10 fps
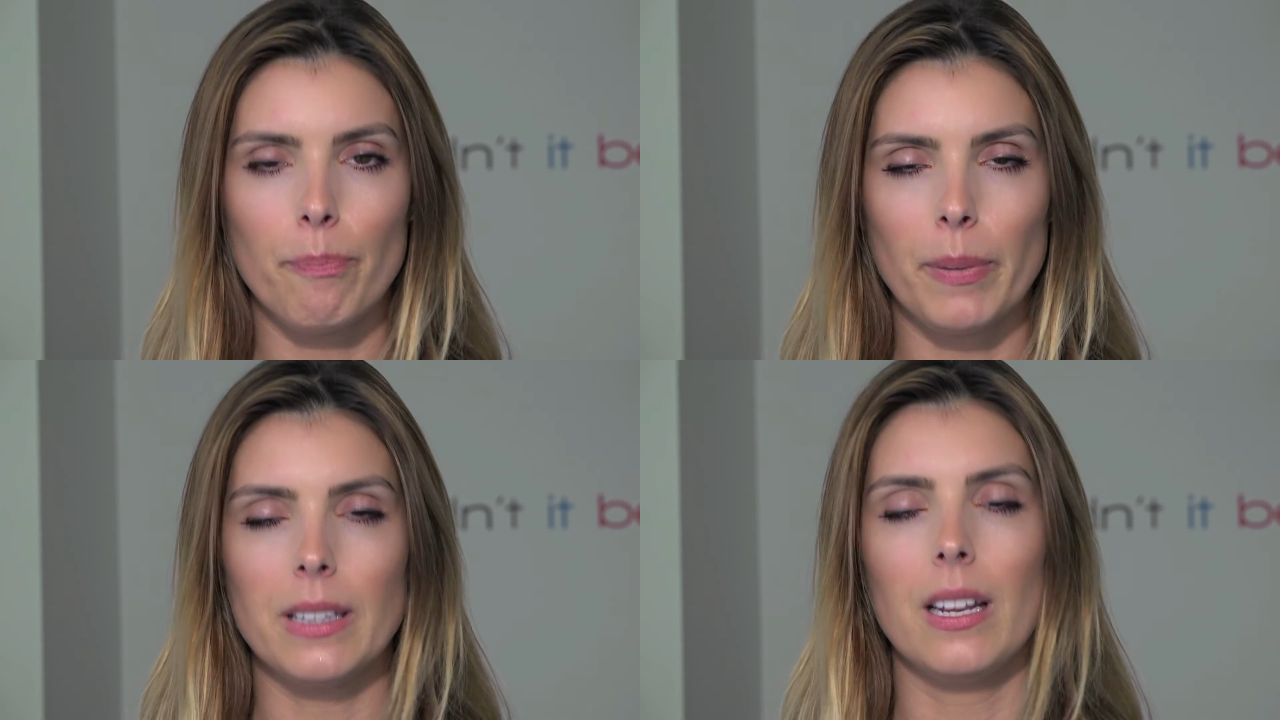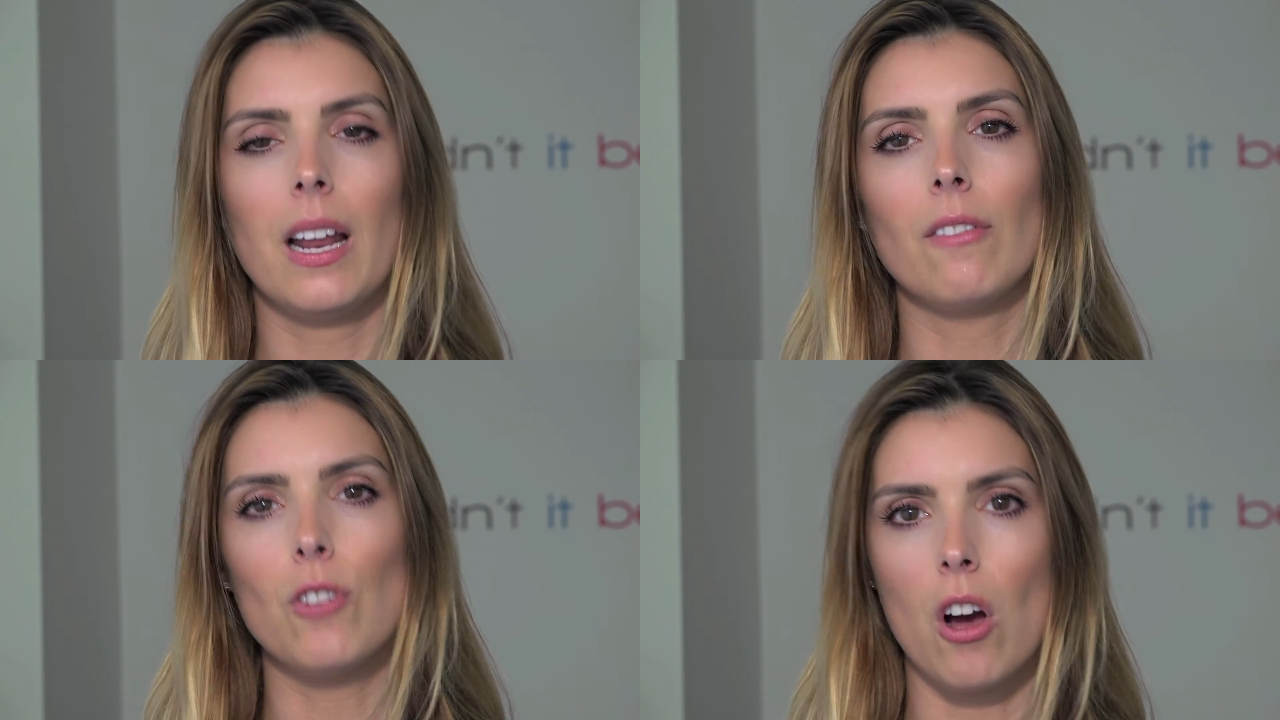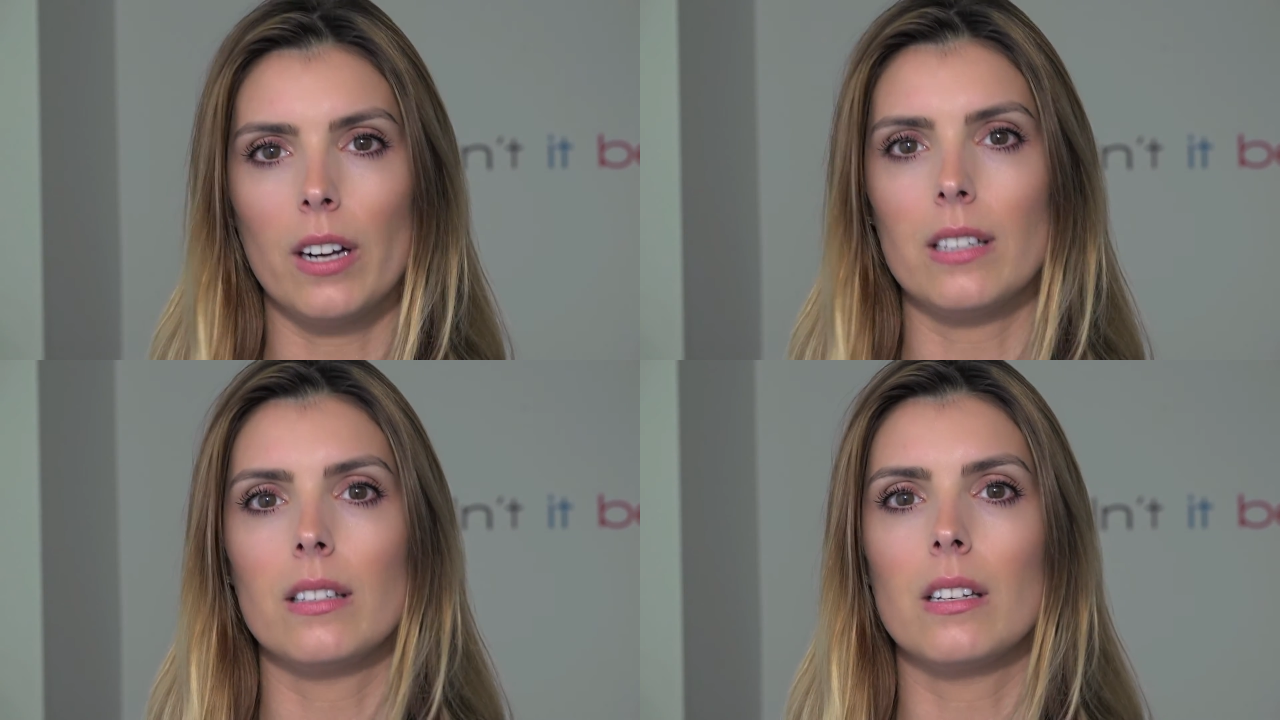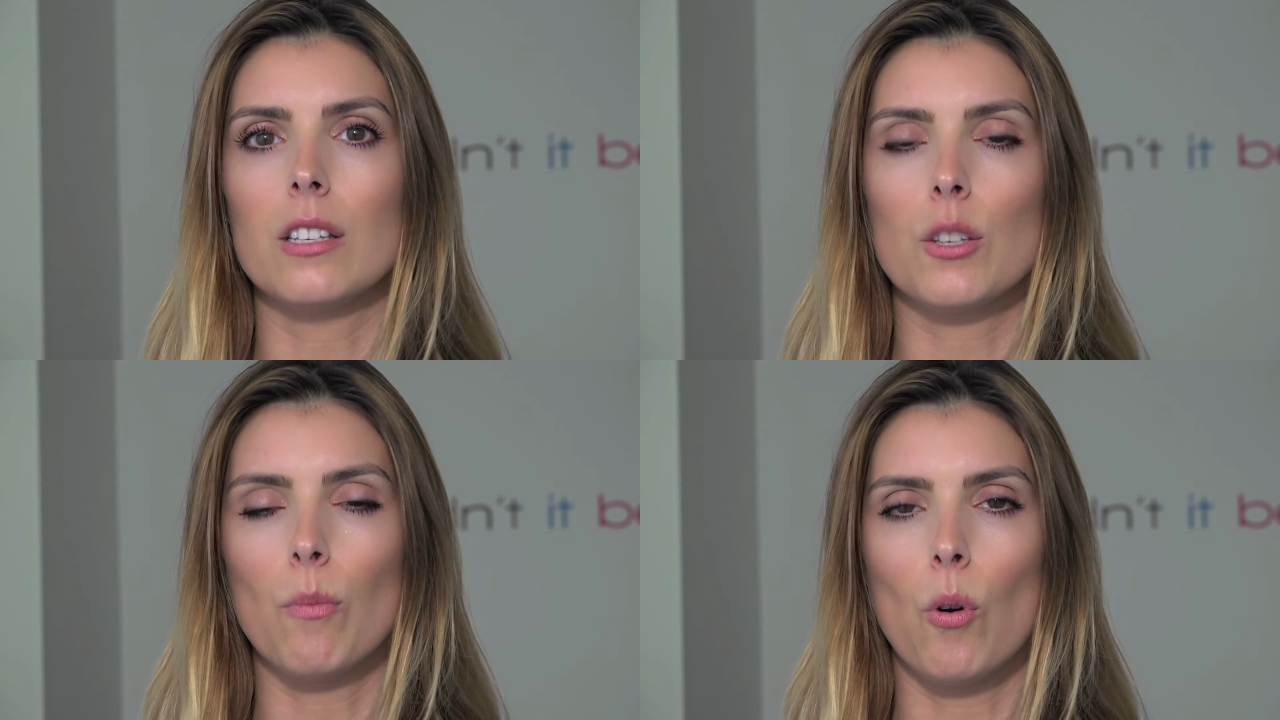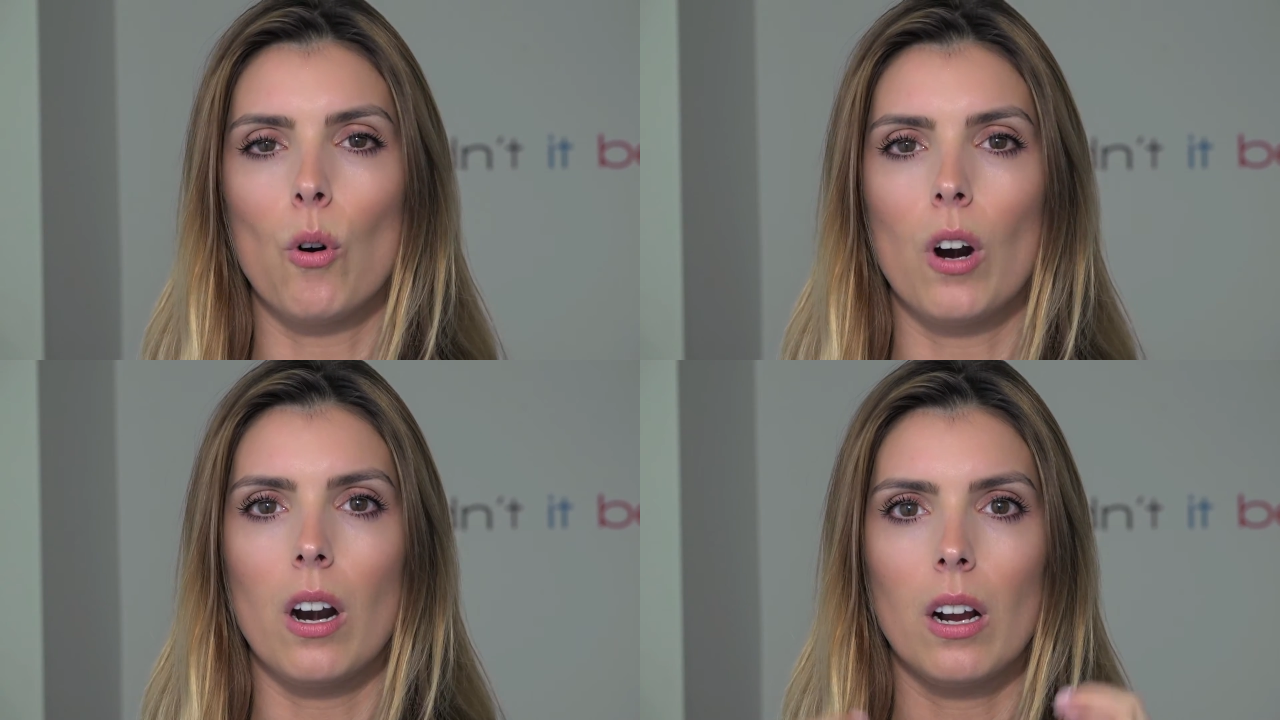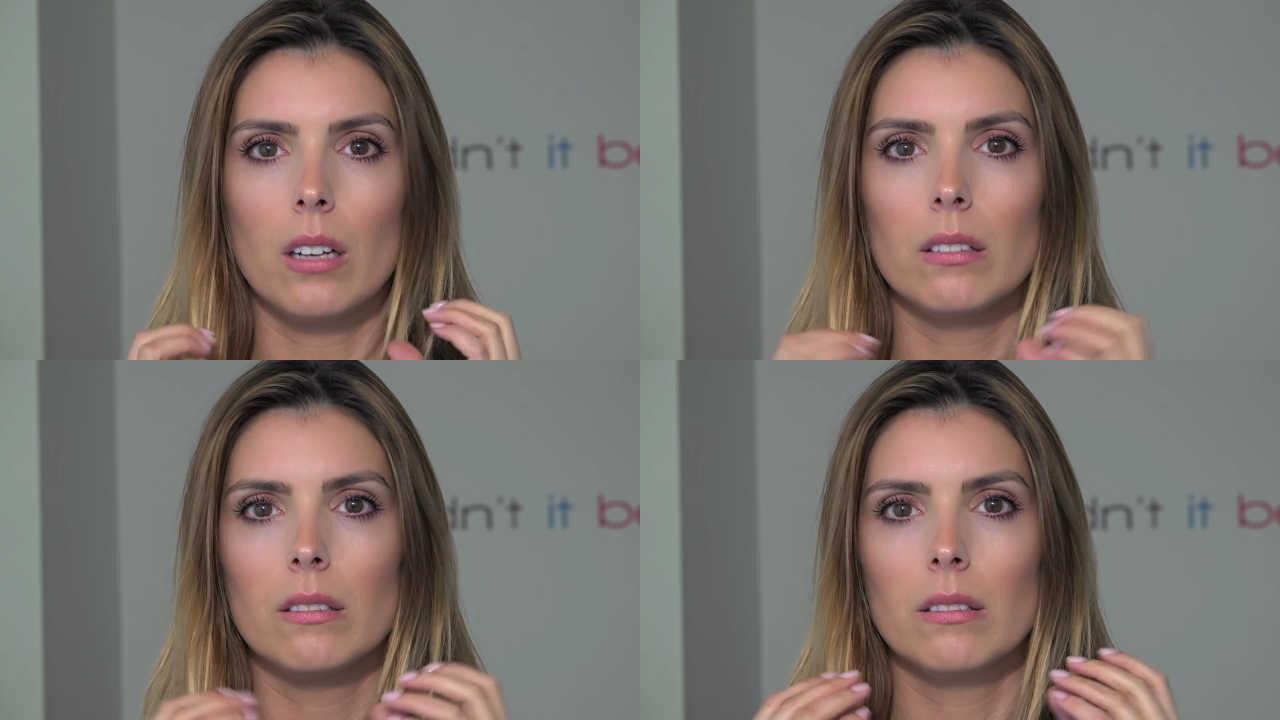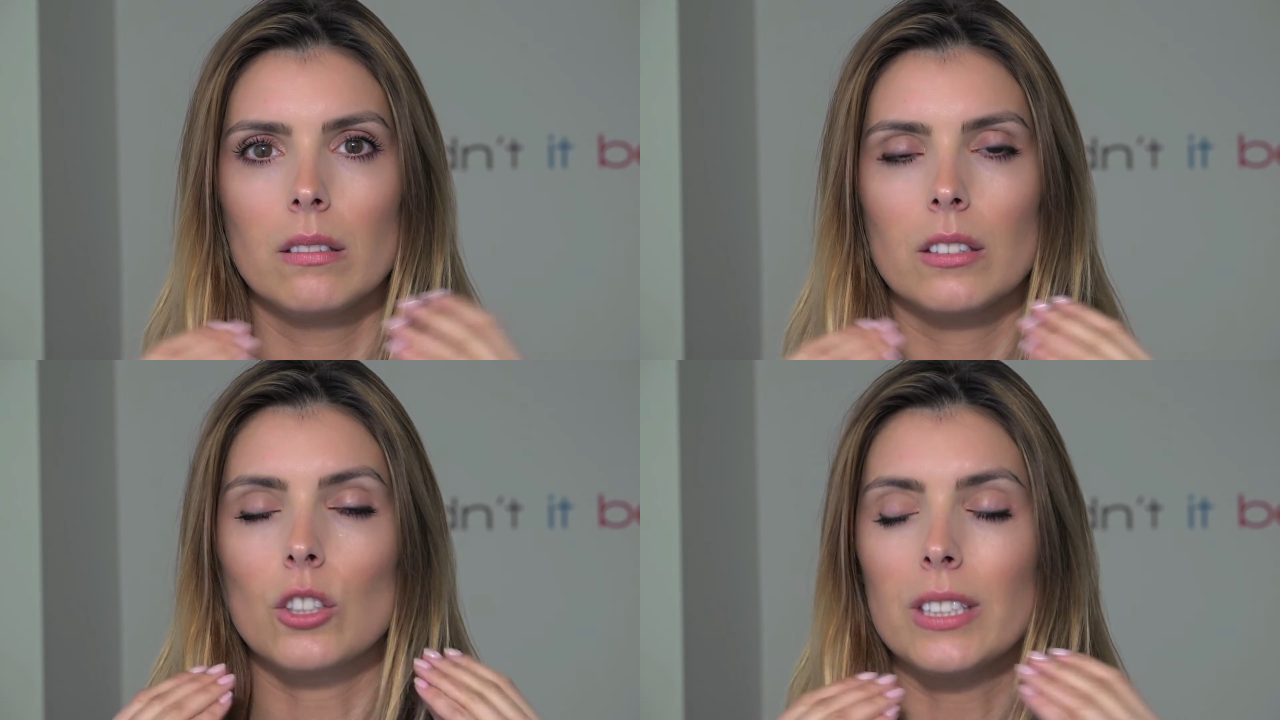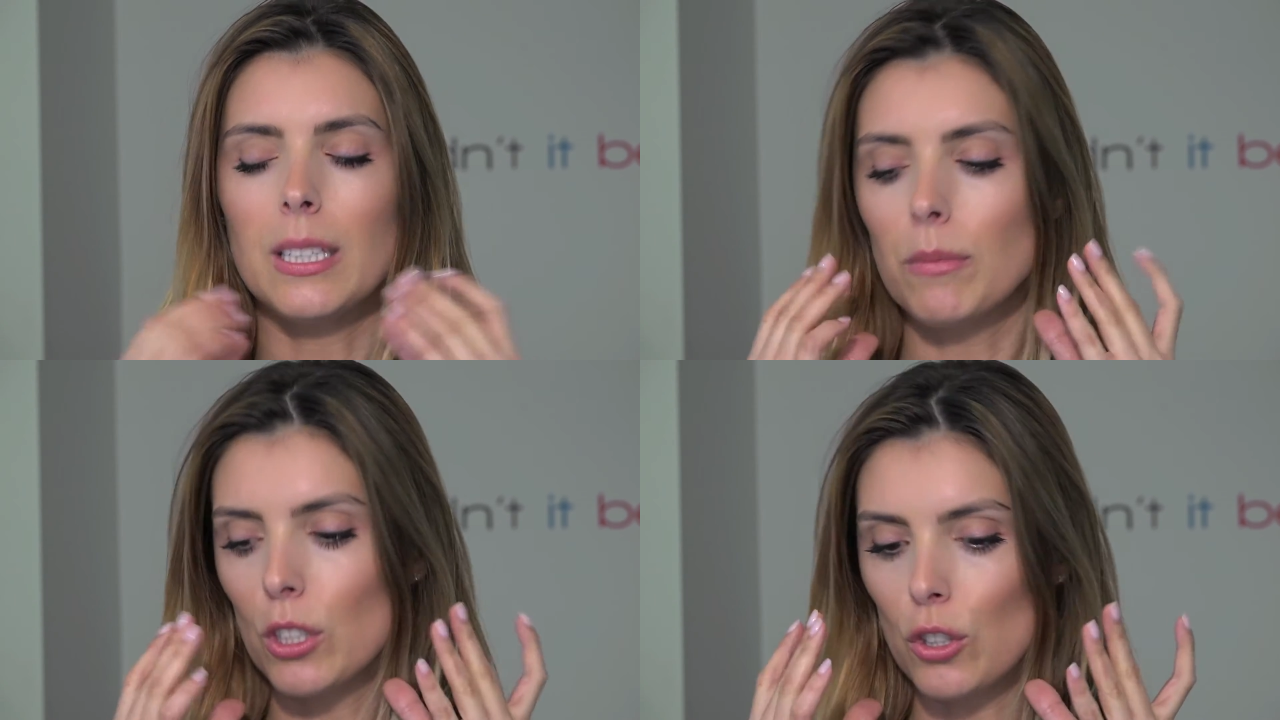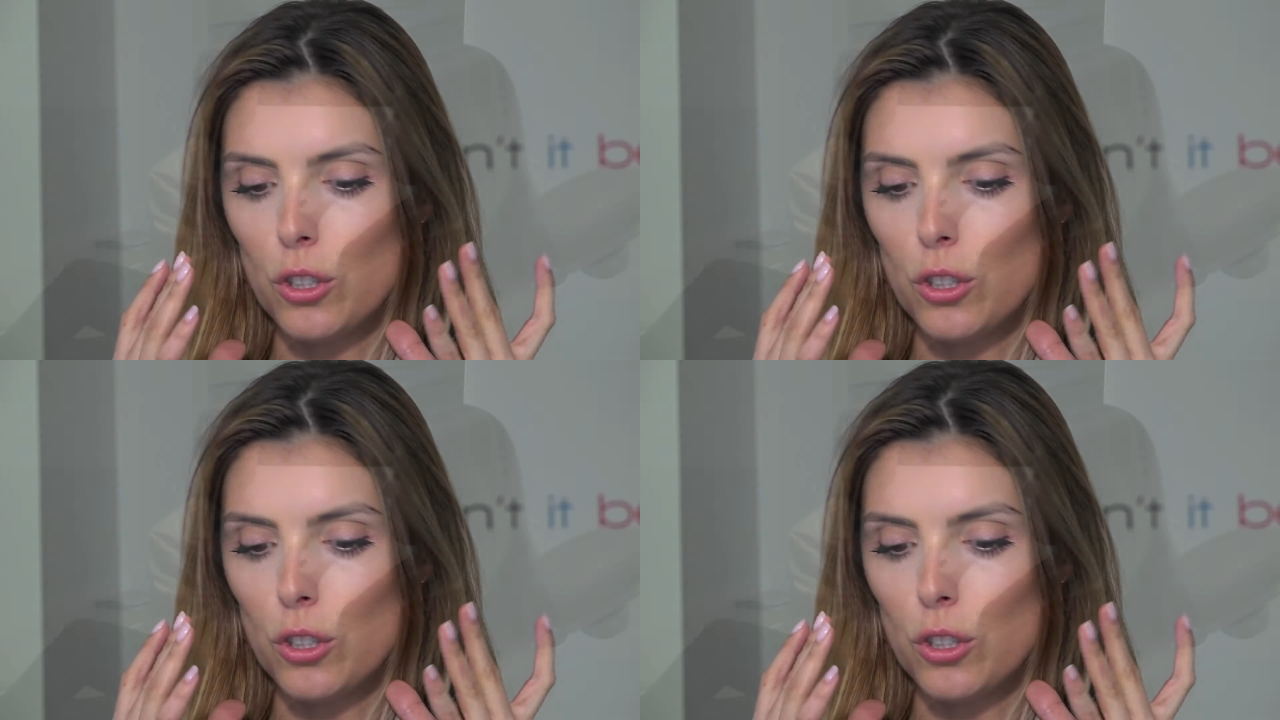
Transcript: But then I've noticed that it's more, it's got something to